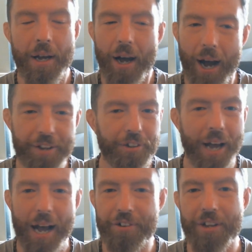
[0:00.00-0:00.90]
I
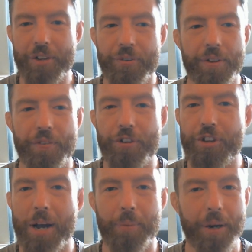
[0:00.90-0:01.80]
had sex for the first
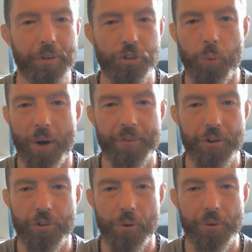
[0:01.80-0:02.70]
time when I was 12
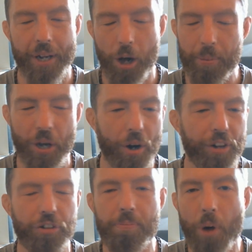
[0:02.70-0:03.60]
years old, and I'll be
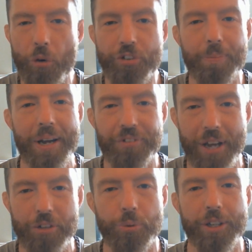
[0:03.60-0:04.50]
honest, most of my
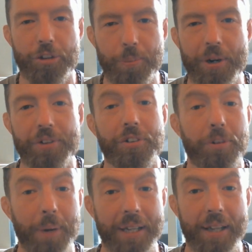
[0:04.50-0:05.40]
sexual experiences
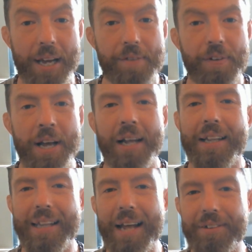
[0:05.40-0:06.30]
in my life
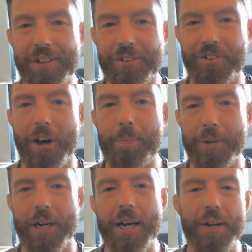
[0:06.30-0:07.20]
led to
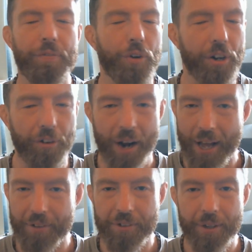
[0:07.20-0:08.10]
some kind of
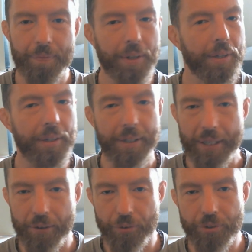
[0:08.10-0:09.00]
regret,
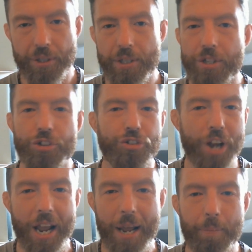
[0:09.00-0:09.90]
guilt,
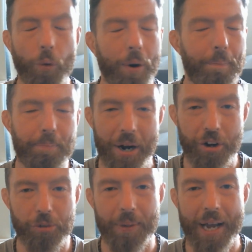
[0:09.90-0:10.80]
shame, or
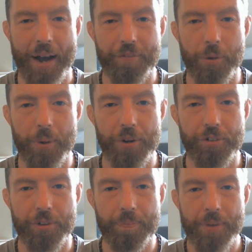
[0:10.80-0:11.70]
embarrassment
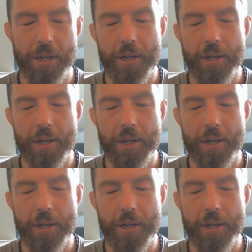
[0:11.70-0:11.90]
afterwards.